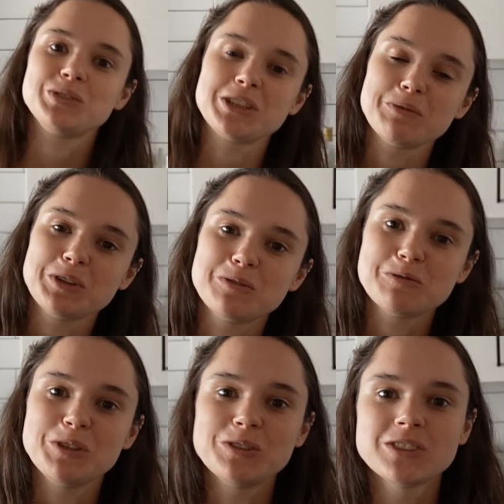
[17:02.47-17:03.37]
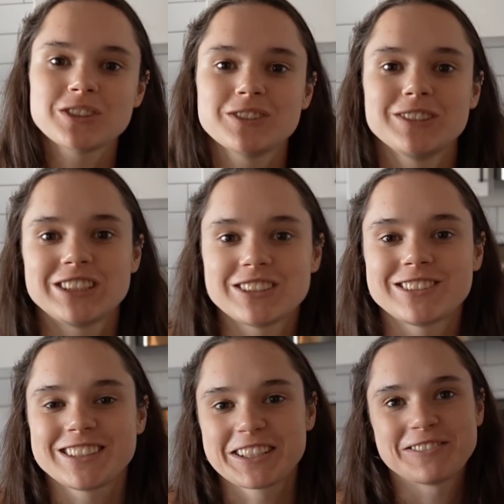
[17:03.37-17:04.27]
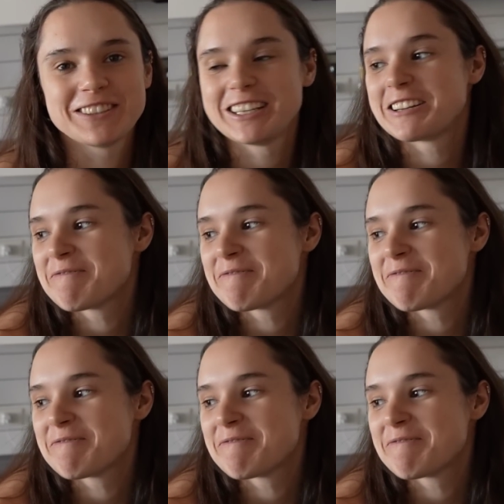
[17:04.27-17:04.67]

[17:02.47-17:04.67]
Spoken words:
something for me also, which is really convenient.